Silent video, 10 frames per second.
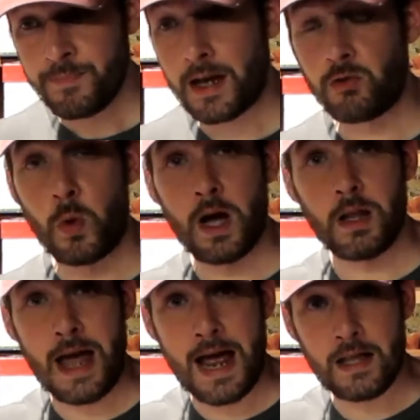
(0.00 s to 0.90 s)
as
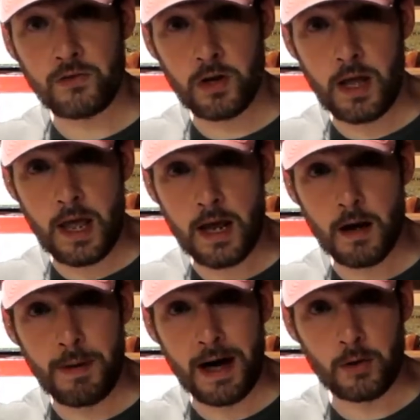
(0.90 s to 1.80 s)
well as a
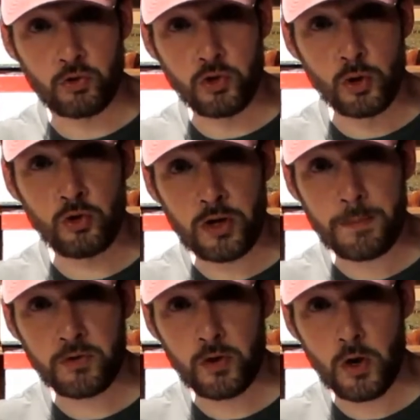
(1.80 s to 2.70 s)
Habanos news
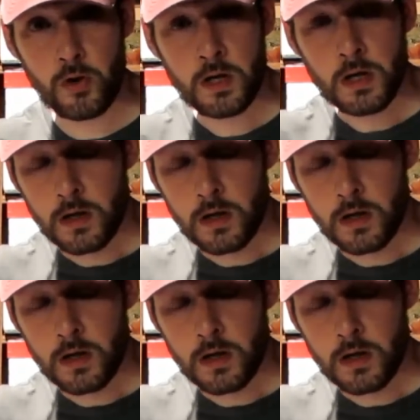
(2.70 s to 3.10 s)
episode,